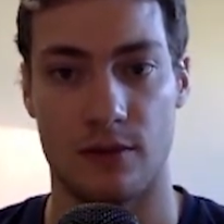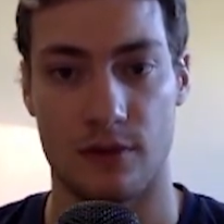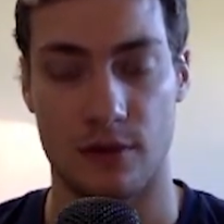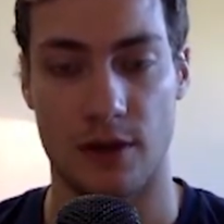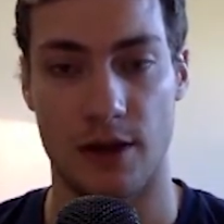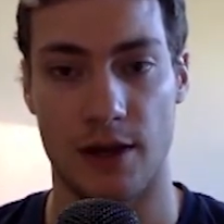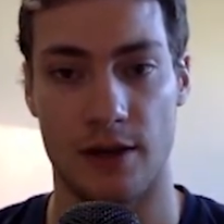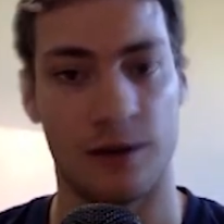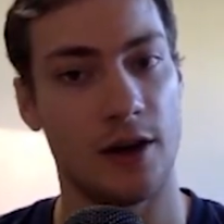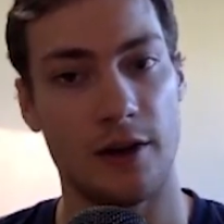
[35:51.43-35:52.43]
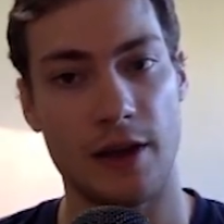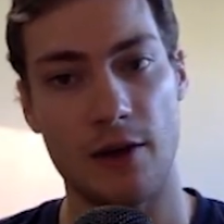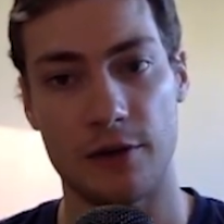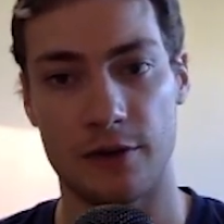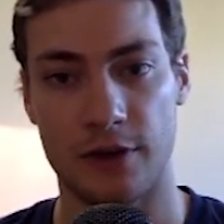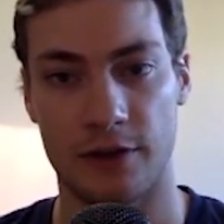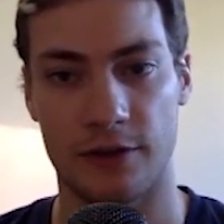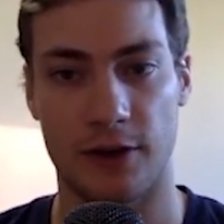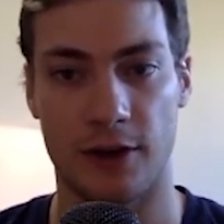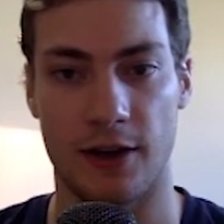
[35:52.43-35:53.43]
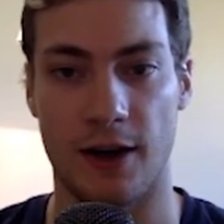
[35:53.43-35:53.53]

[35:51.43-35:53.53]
Yeah, no, that wasn't necessarily